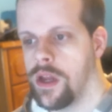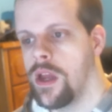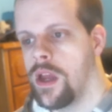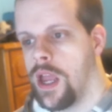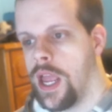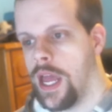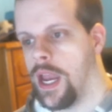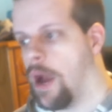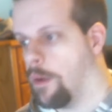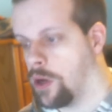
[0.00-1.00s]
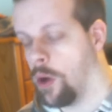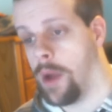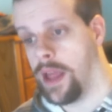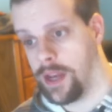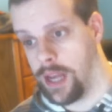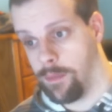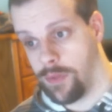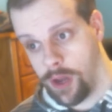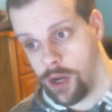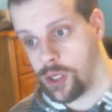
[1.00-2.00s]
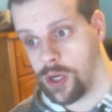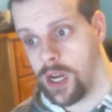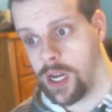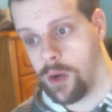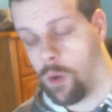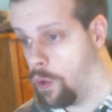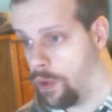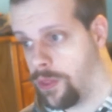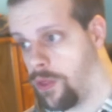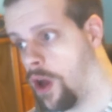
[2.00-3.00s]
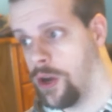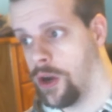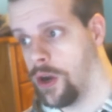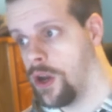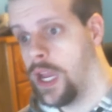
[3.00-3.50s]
And I would go by the name Thunderstruck or Thunder.